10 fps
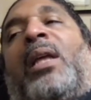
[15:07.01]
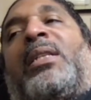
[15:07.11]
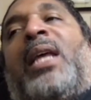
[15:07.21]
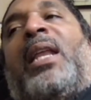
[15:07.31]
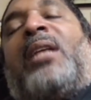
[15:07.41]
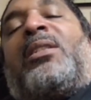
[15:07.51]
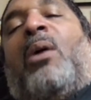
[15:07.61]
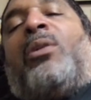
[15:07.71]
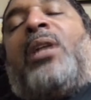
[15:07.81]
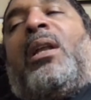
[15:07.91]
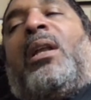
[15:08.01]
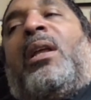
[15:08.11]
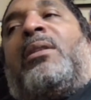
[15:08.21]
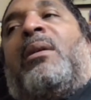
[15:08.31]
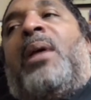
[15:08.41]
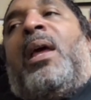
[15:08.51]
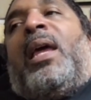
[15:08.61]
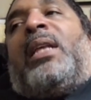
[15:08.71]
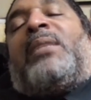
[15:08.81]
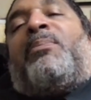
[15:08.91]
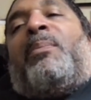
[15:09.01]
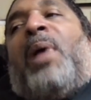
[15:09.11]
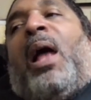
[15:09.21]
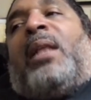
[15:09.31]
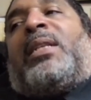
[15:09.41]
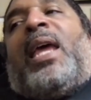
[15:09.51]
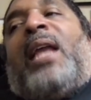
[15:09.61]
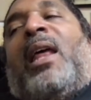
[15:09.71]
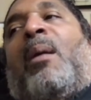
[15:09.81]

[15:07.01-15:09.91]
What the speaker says: say that socialism is saying that a